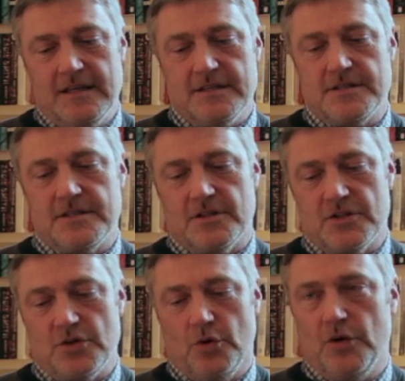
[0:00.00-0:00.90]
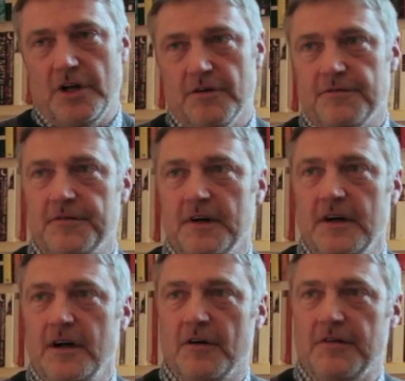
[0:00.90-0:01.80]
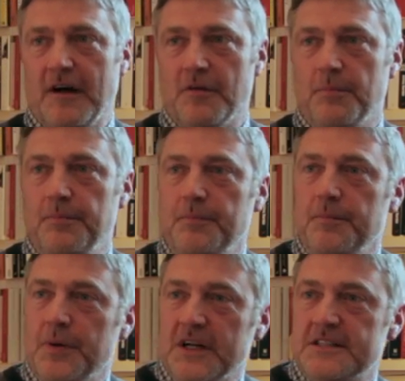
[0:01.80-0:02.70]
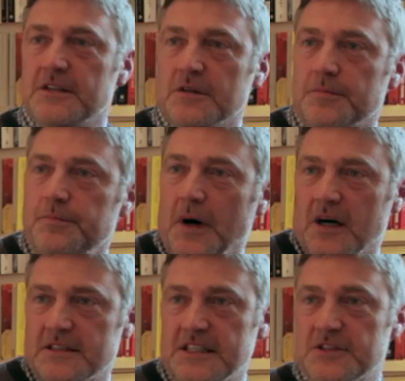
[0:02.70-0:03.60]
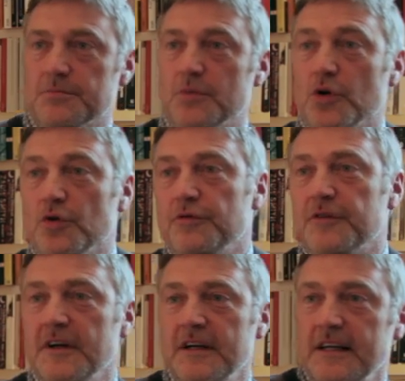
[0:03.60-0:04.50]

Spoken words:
is the story of how the political parties move